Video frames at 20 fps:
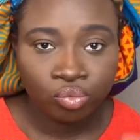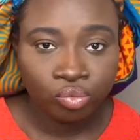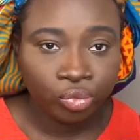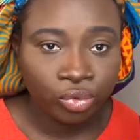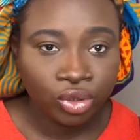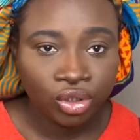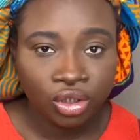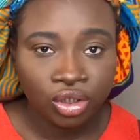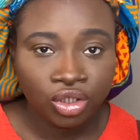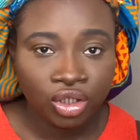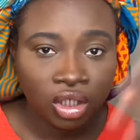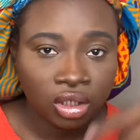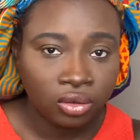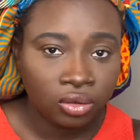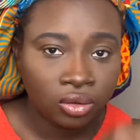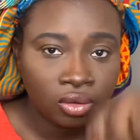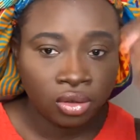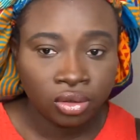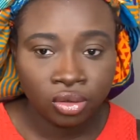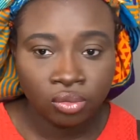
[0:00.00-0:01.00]
Put the
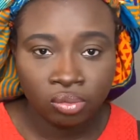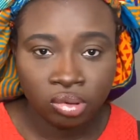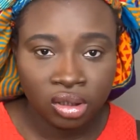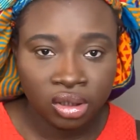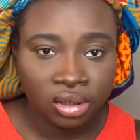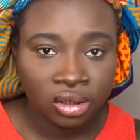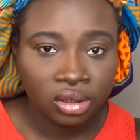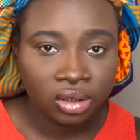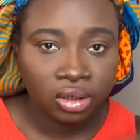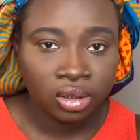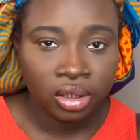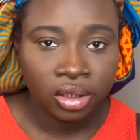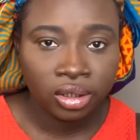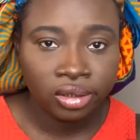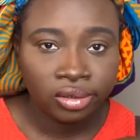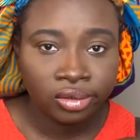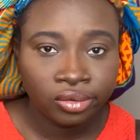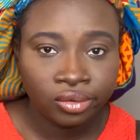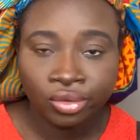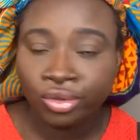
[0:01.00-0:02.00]
shadow on, you blend it,
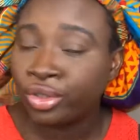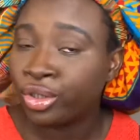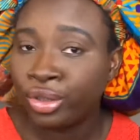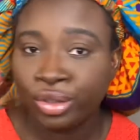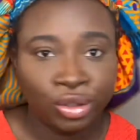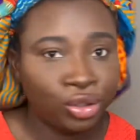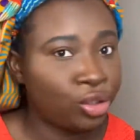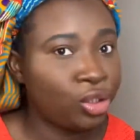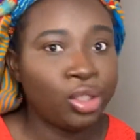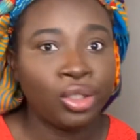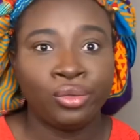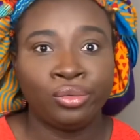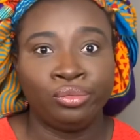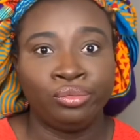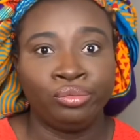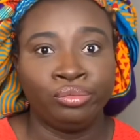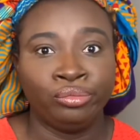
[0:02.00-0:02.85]
and you're good to go.